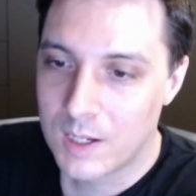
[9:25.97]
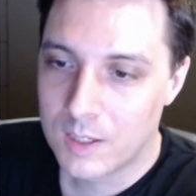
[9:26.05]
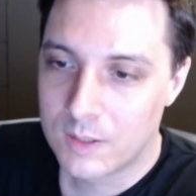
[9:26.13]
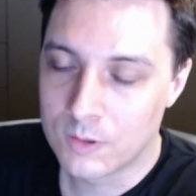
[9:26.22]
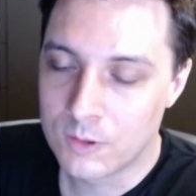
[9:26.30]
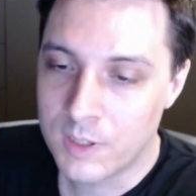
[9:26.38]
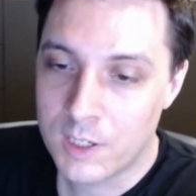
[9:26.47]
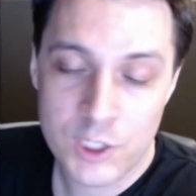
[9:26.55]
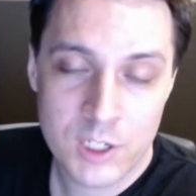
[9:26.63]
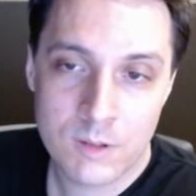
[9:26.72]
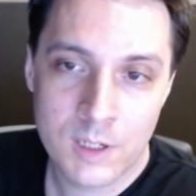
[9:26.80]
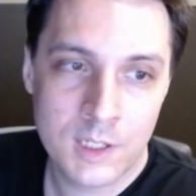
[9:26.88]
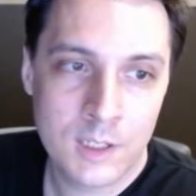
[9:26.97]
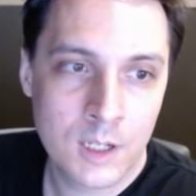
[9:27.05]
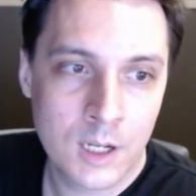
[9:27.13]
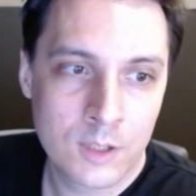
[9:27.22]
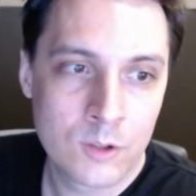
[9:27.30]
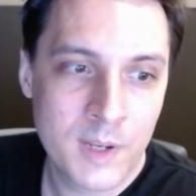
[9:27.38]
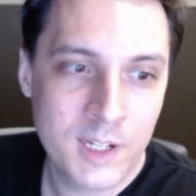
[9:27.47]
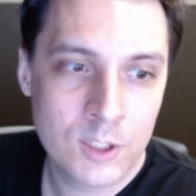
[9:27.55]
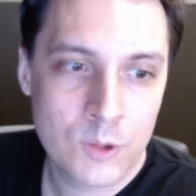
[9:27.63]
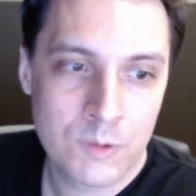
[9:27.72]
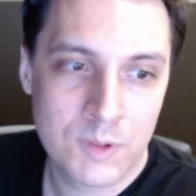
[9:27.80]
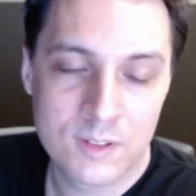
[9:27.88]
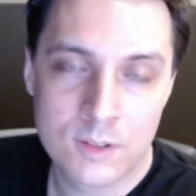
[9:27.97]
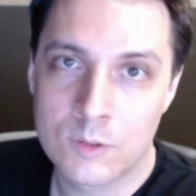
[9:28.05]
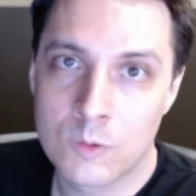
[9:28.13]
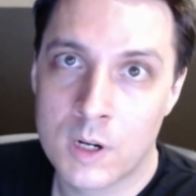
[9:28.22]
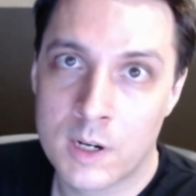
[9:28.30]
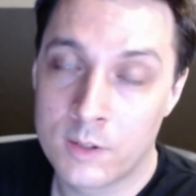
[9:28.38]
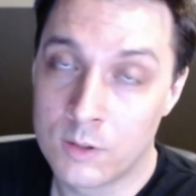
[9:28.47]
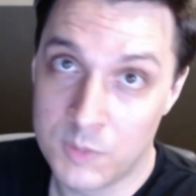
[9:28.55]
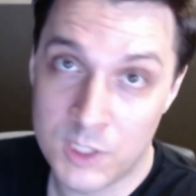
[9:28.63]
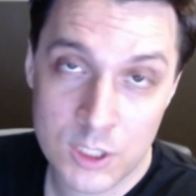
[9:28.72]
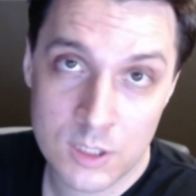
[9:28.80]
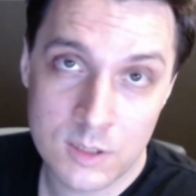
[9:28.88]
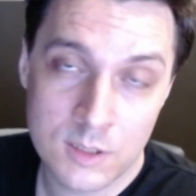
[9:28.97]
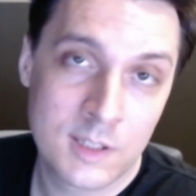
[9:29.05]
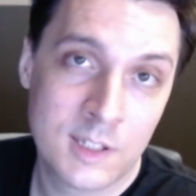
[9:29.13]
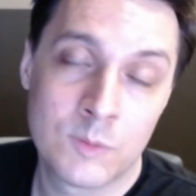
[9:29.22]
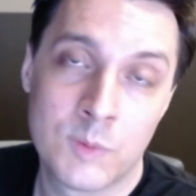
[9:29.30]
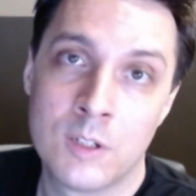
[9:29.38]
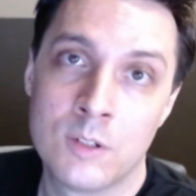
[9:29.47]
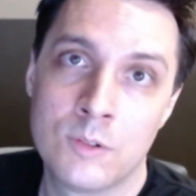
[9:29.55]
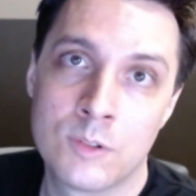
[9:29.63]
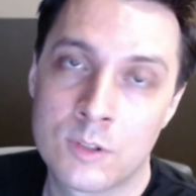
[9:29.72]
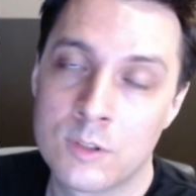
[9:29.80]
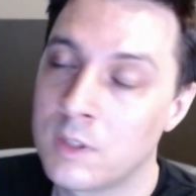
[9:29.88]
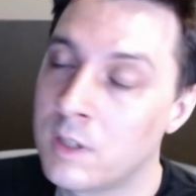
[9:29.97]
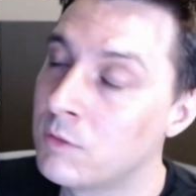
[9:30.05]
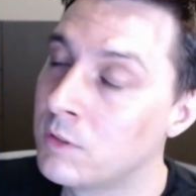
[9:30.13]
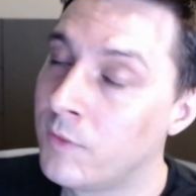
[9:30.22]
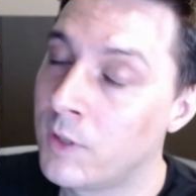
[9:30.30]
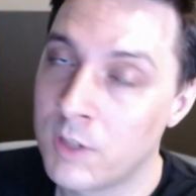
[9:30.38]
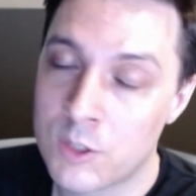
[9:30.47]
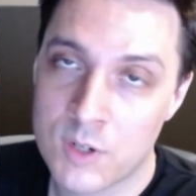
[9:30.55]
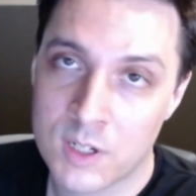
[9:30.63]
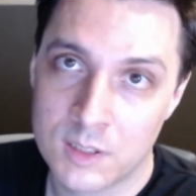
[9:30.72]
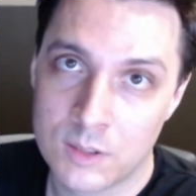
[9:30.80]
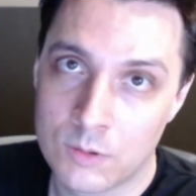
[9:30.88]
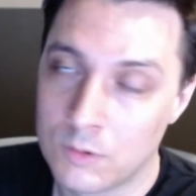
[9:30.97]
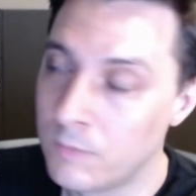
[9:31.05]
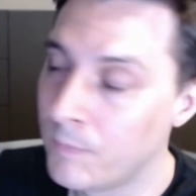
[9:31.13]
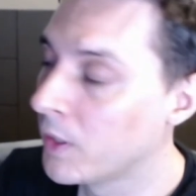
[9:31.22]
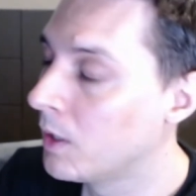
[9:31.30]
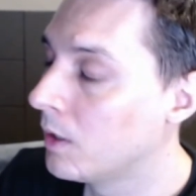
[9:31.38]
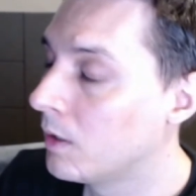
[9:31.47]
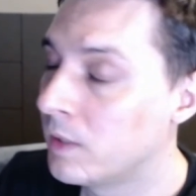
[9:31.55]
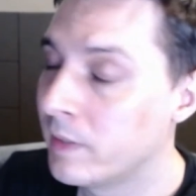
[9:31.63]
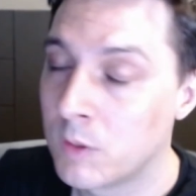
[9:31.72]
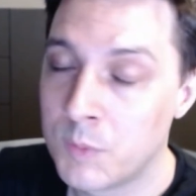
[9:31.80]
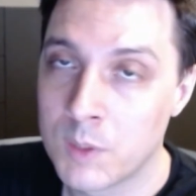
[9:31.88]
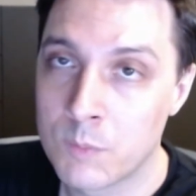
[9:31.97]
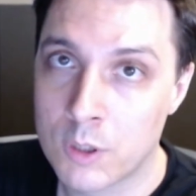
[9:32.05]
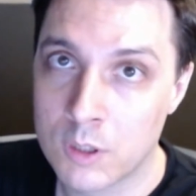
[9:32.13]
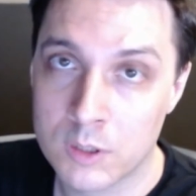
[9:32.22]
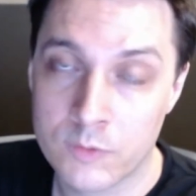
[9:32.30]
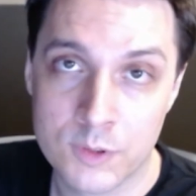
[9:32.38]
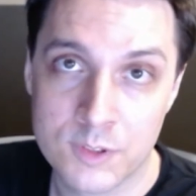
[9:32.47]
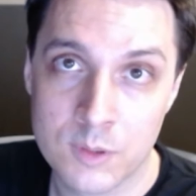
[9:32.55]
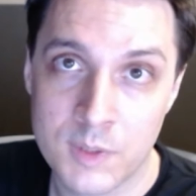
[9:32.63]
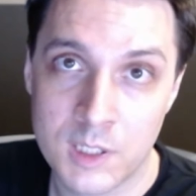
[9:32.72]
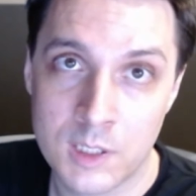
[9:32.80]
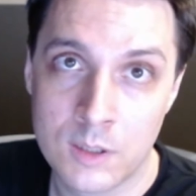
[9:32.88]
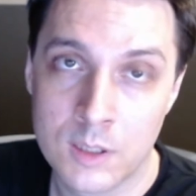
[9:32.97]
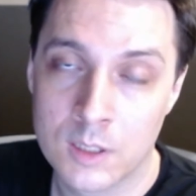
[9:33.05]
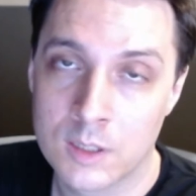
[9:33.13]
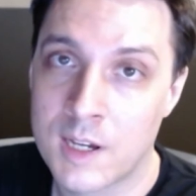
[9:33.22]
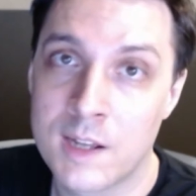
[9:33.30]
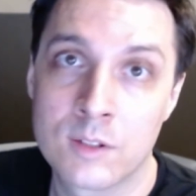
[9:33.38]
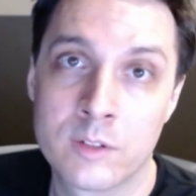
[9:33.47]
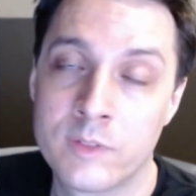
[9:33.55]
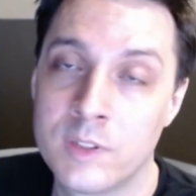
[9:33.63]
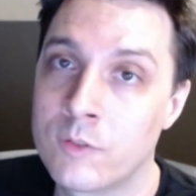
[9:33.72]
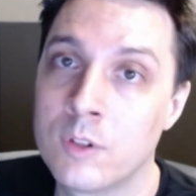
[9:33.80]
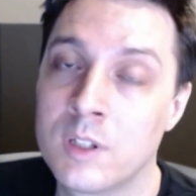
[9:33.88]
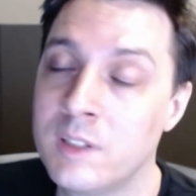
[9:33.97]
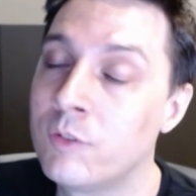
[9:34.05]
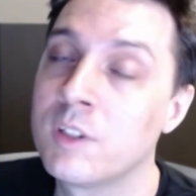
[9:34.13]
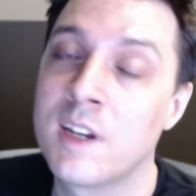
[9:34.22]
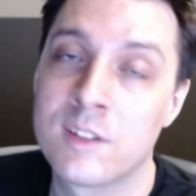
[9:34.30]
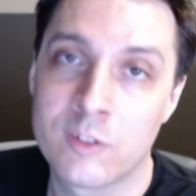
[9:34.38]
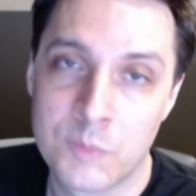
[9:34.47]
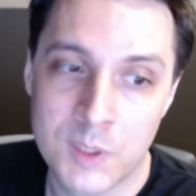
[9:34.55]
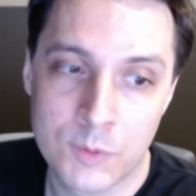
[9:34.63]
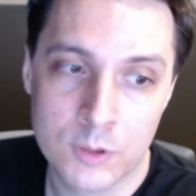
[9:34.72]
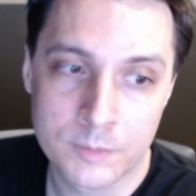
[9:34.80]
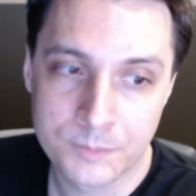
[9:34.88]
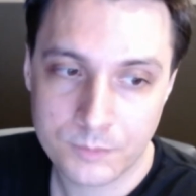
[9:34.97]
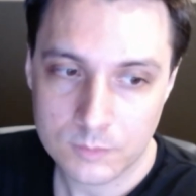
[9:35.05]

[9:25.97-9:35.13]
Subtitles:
So yeah, generally the main 3 reasons why the mission, next billion users, I was very attracted to developing products for so many kinds of different kinds of people,